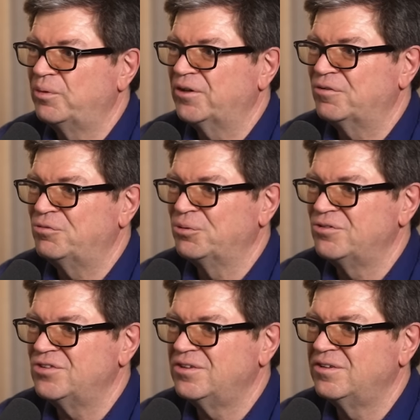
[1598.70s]
by their
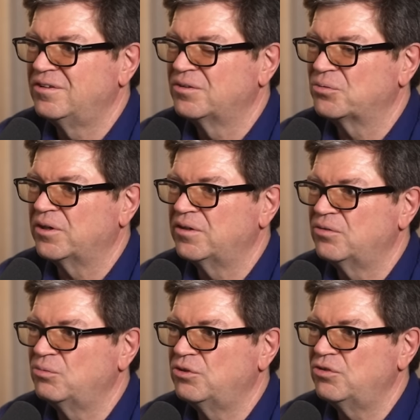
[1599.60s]
fluency,
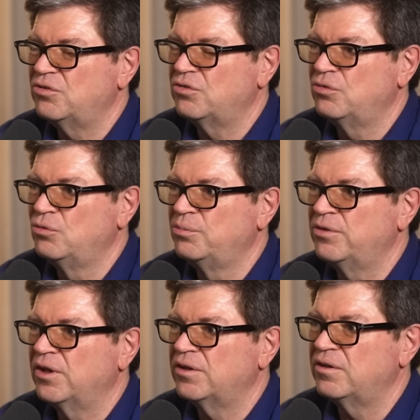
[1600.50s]
right? We just assume
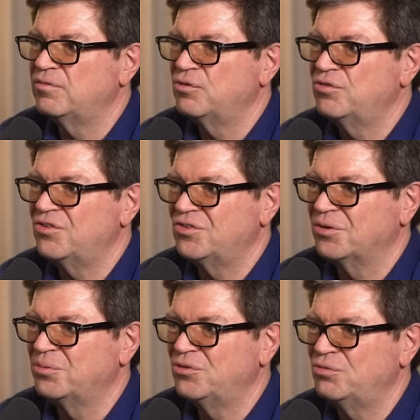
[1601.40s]
that if a
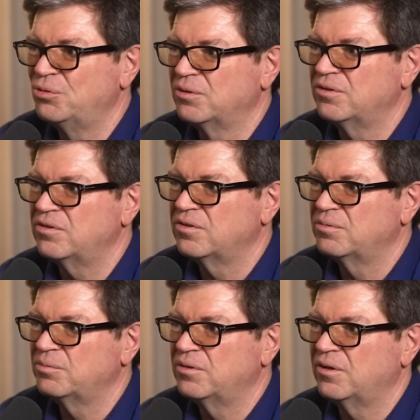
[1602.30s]
system is fluent
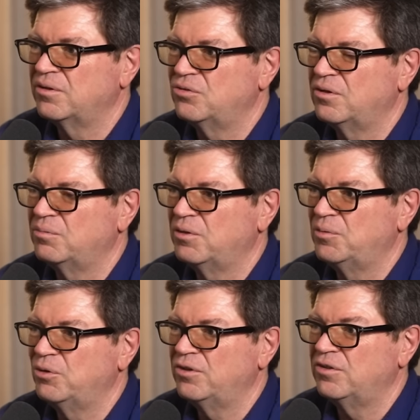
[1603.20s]
in, in
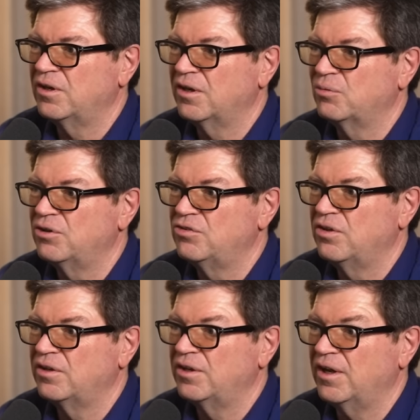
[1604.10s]
manipulating language,
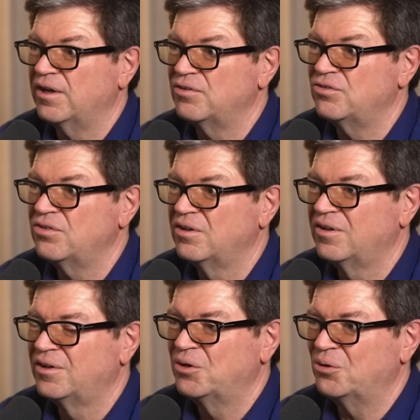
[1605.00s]
then it has
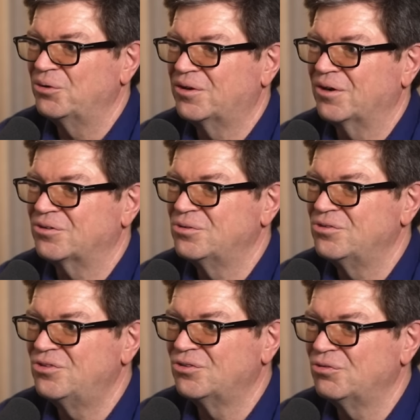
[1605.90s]
all the
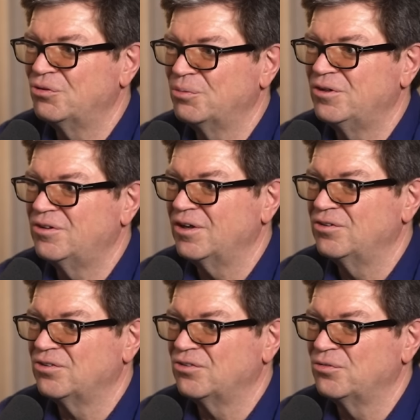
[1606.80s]
characteristics of human
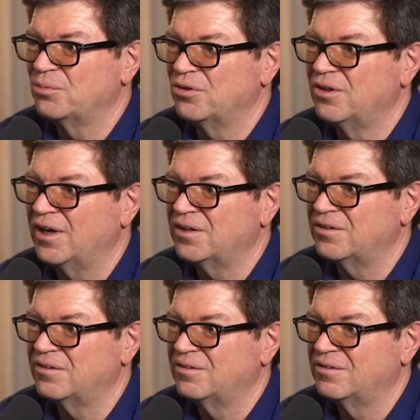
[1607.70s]
intelligence. But
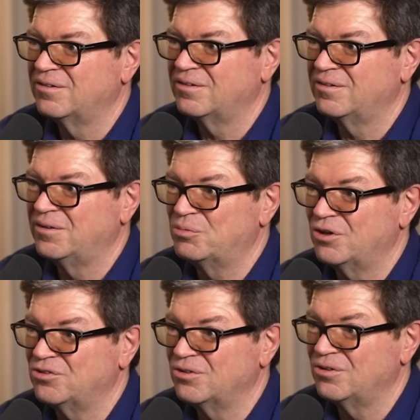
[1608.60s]
that
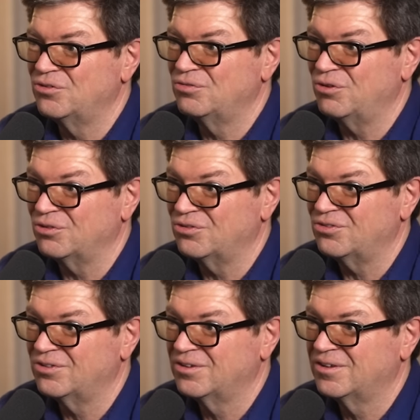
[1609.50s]
impression is false.